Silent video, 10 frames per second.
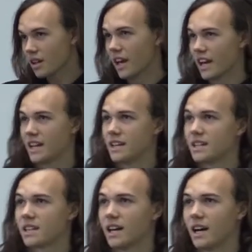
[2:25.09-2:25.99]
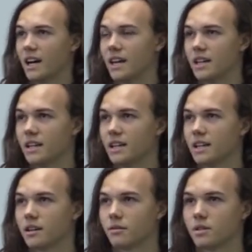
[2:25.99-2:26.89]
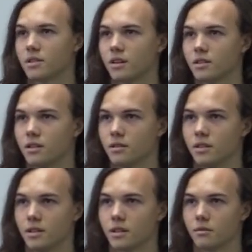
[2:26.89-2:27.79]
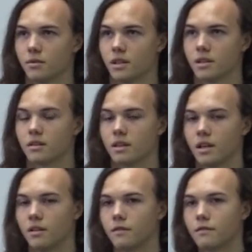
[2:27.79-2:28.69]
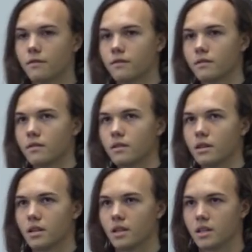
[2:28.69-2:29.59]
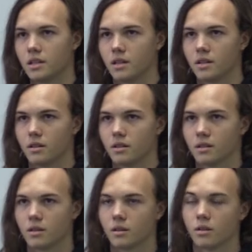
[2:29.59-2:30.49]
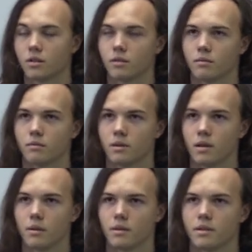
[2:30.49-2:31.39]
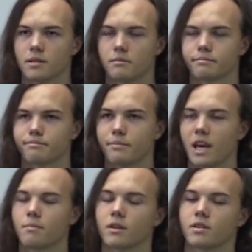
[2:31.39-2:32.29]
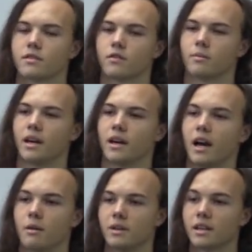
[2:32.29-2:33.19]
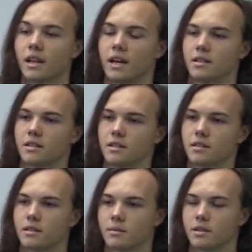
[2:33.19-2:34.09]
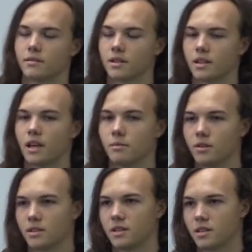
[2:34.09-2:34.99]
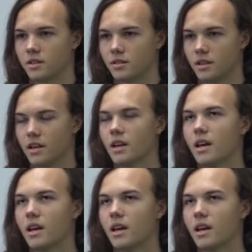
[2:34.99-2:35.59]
And I was also dealing with end of the year little papers for my IB classes, specifically IB US history.